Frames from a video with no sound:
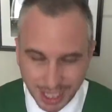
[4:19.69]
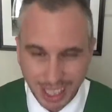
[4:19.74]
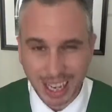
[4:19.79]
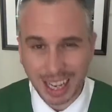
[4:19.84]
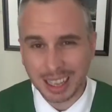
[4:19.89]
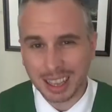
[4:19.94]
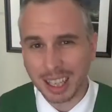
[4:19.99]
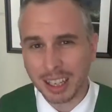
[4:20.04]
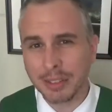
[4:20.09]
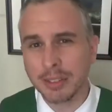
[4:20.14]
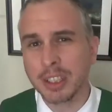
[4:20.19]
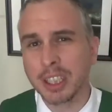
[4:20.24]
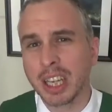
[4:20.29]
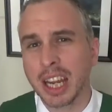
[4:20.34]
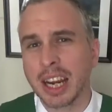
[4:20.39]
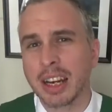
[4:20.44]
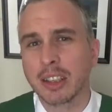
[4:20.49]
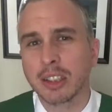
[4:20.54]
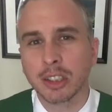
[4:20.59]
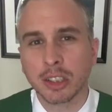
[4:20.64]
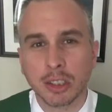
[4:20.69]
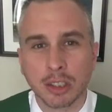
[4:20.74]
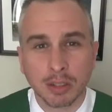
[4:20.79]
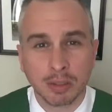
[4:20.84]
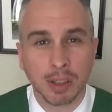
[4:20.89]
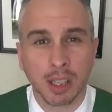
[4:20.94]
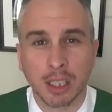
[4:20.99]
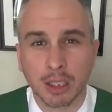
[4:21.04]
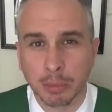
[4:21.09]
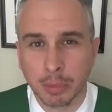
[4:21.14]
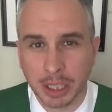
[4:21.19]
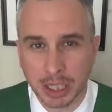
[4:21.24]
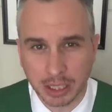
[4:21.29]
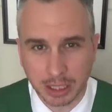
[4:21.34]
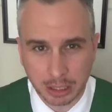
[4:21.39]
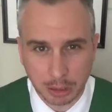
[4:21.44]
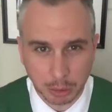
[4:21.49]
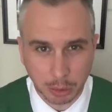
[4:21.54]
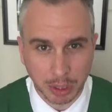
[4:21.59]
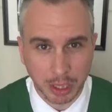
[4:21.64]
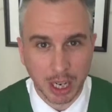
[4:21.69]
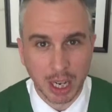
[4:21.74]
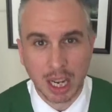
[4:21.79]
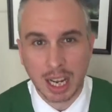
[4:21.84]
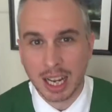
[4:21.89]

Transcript: I love the character development in this one.